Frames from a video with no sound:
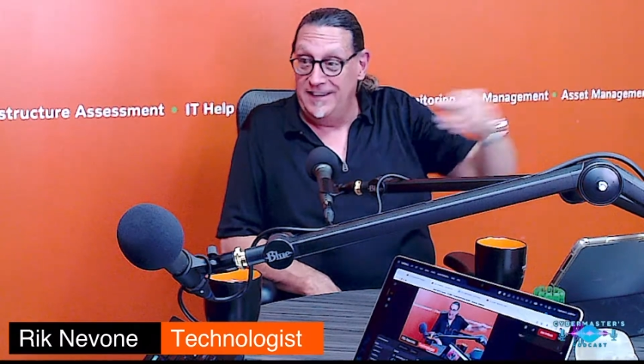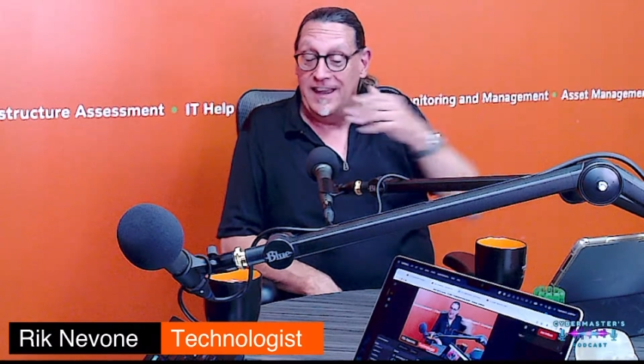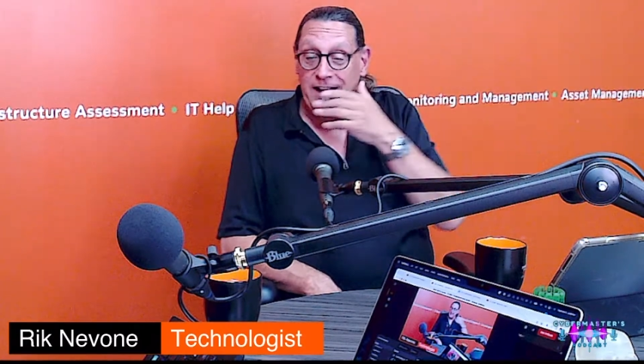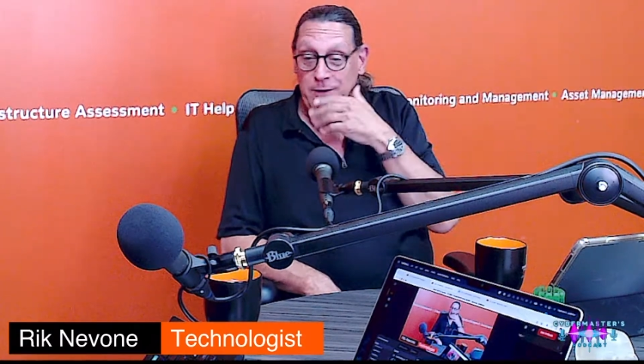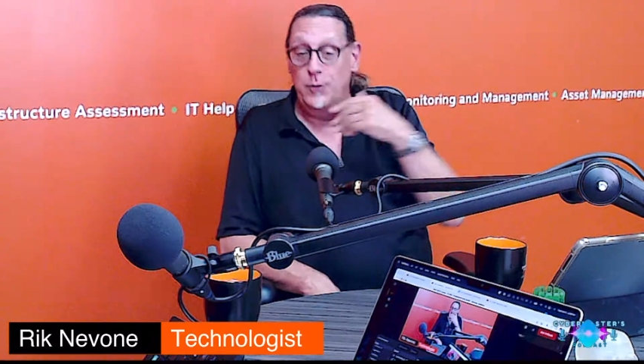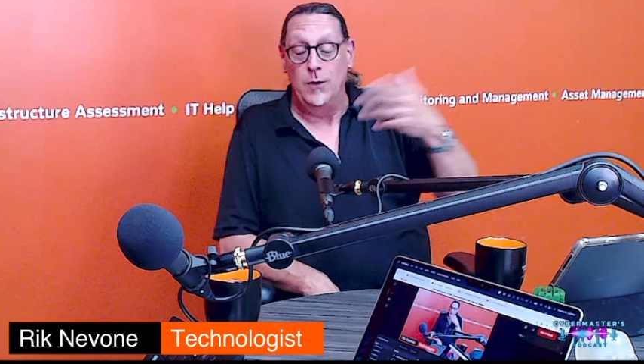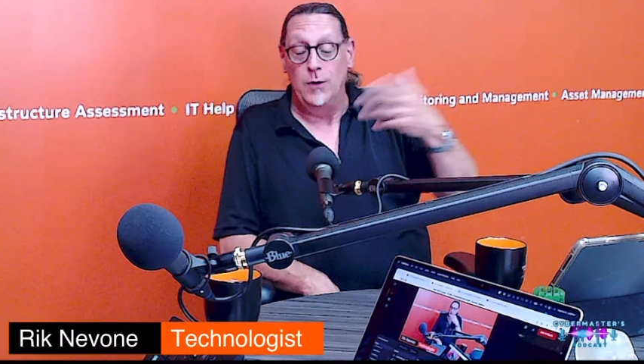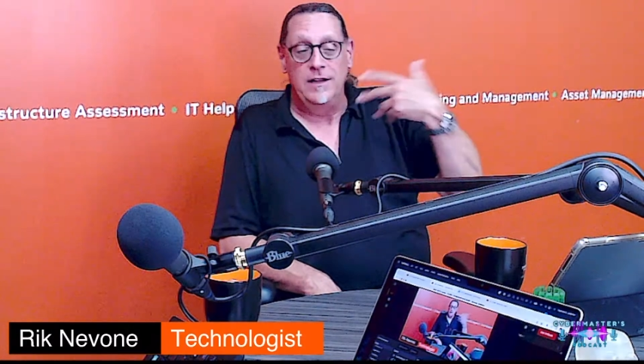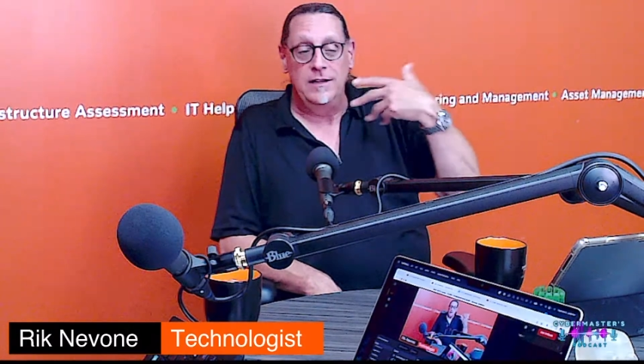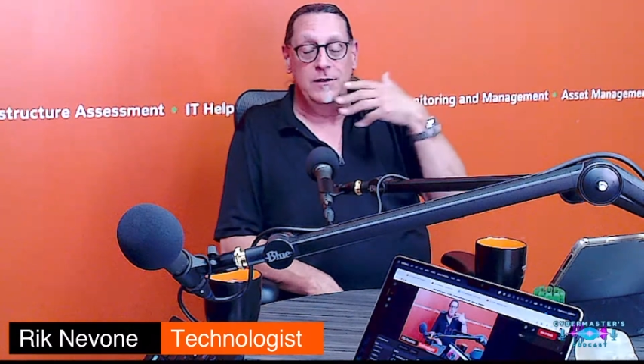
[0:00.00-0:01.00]
That who
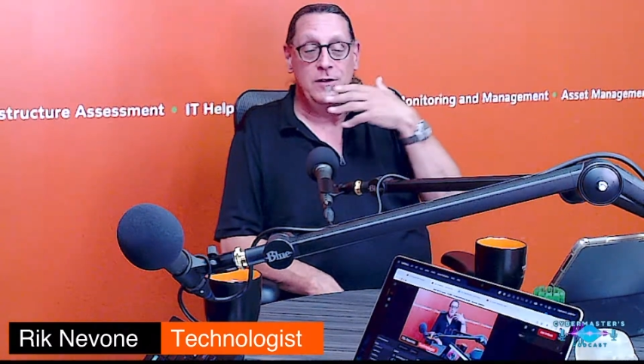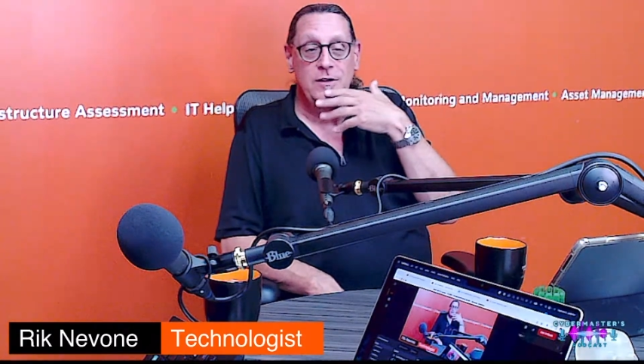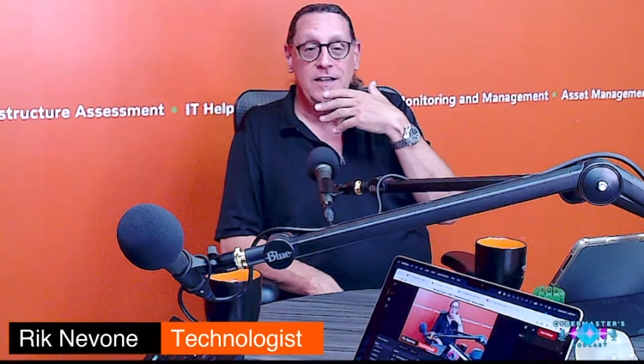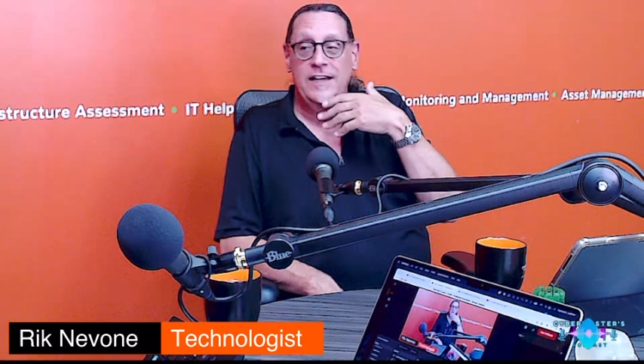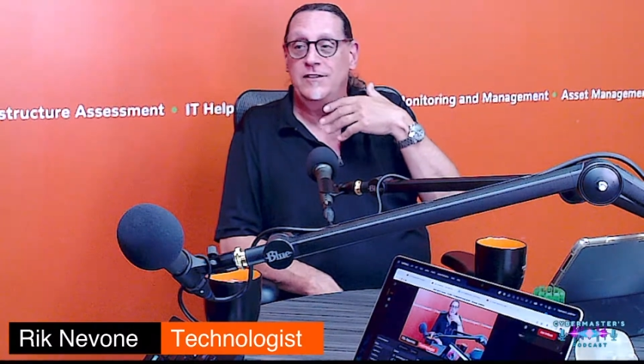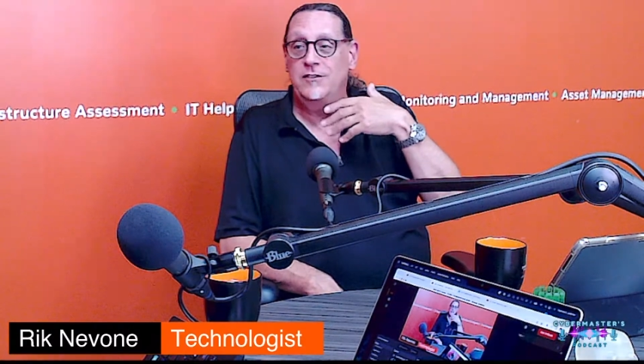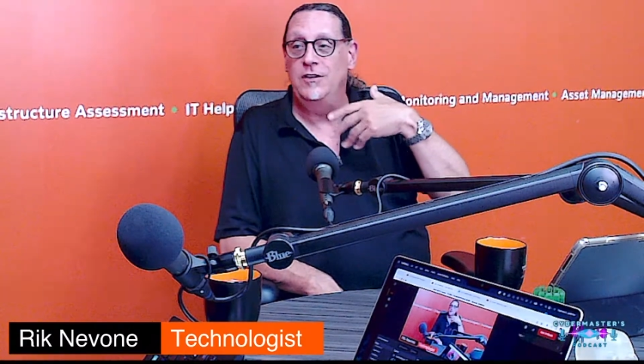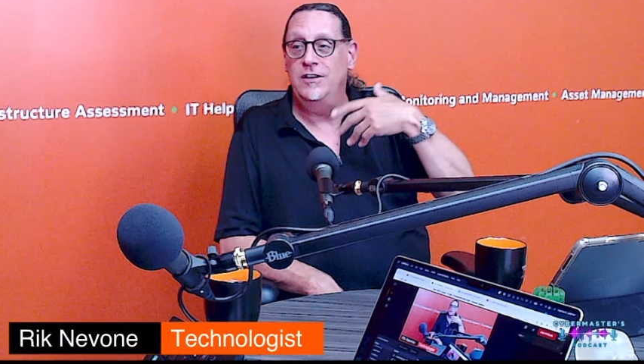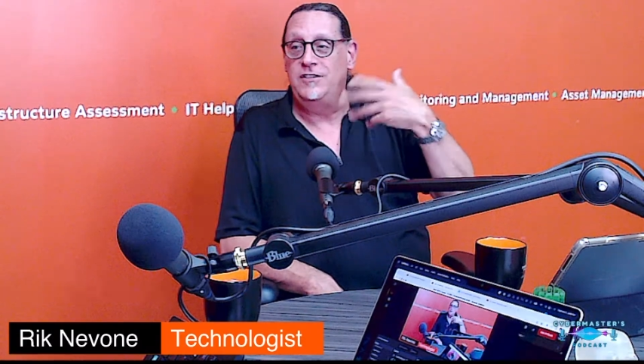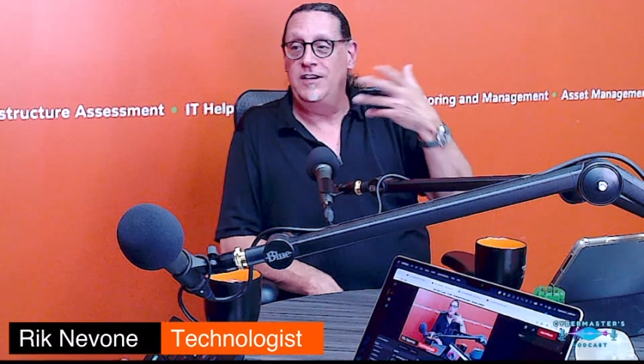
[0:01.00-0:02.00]
like, so
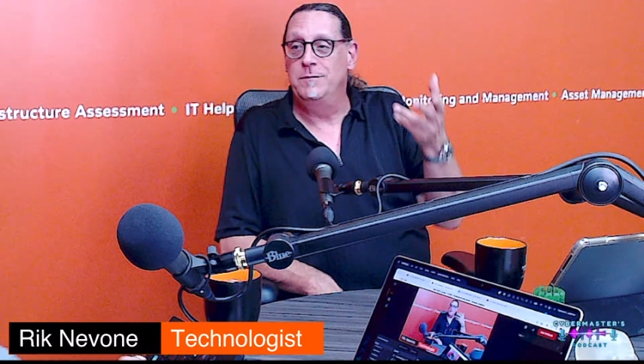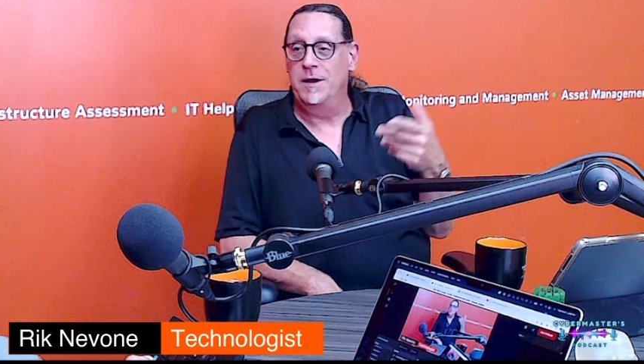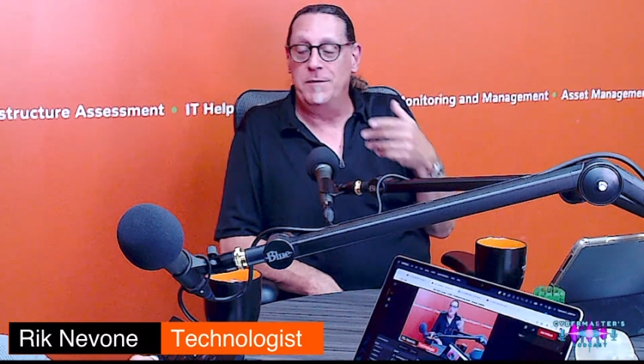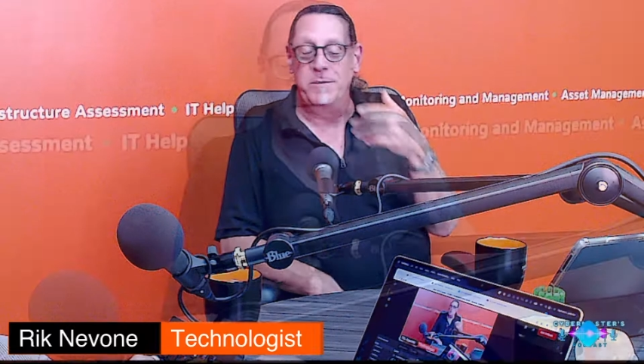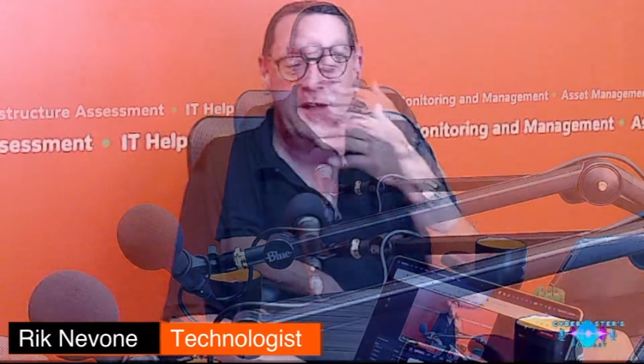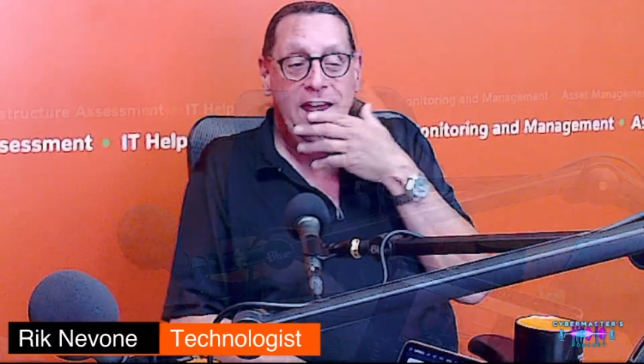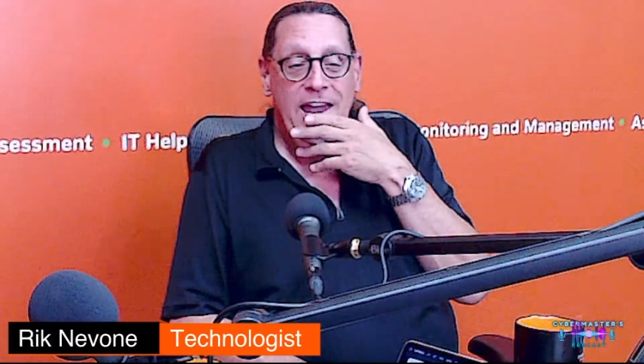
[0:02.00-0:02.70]
you see him come up